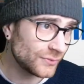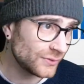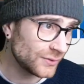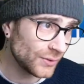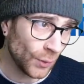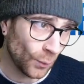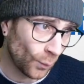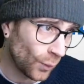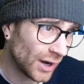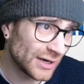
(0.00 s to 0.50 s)

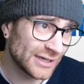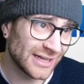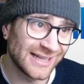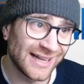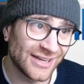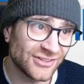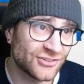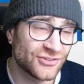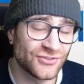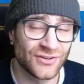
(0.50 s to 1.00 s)
What an
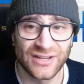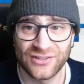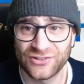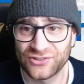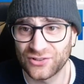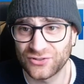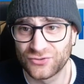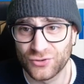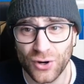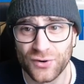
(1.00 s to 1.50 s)

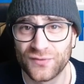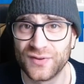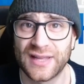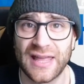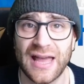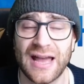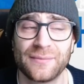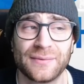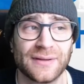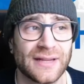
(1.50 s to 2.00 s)
illustrious trophy
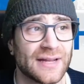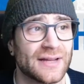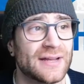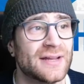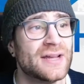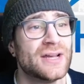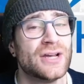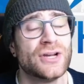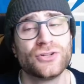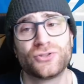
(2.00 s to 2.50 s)
cabinet
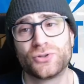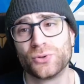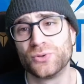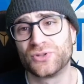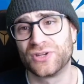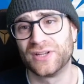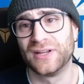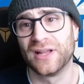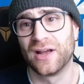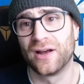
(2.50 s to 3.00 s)

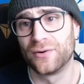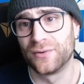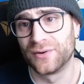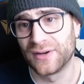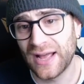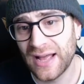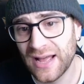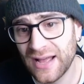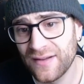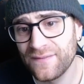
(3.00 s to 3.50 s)
Jorginho would
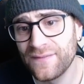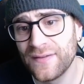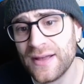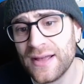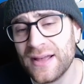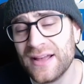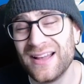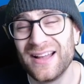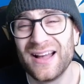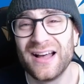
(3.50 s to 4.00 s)
have.
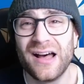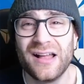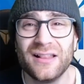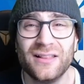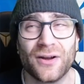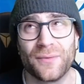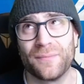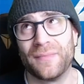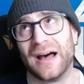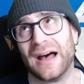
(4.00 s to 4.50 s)

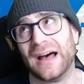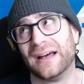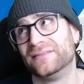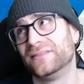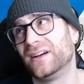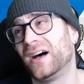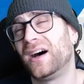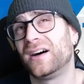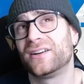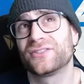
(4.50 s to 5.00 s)
Look, man,
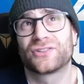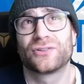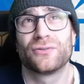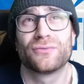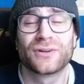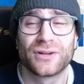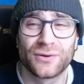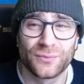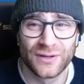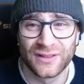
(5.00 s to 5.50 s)
Arsenal are
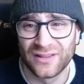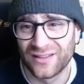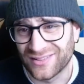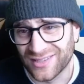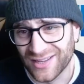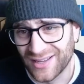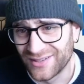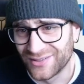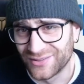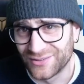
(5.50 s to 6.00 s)
going to win the
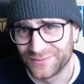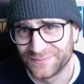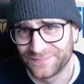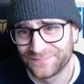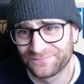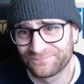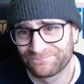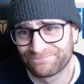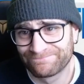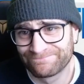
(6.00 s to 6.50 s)
title.
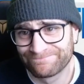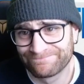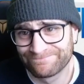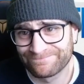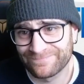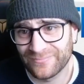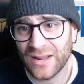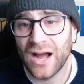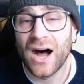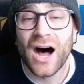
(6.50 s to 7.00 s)

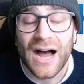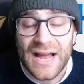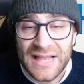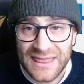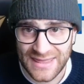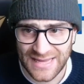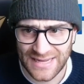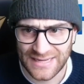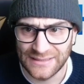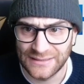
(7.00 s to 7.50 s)
I
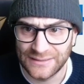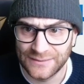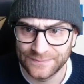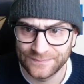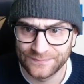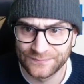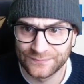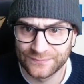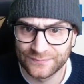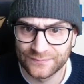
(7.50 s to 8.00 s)
think.
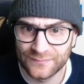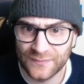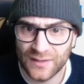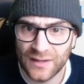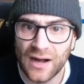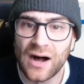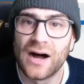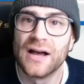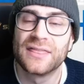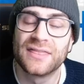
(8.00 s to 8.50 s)

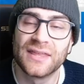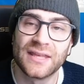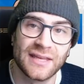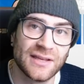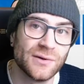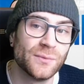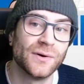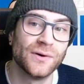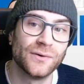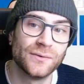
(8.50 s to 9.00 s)
I think he
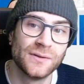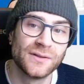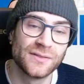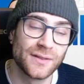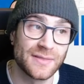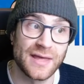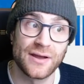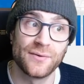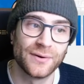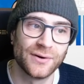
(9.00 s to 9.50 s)
will.
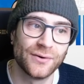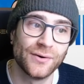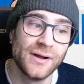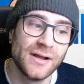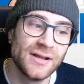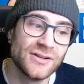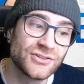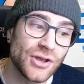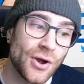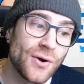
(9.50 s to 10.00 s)
They will.
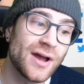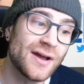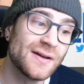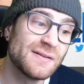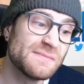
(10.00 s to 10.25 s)
So,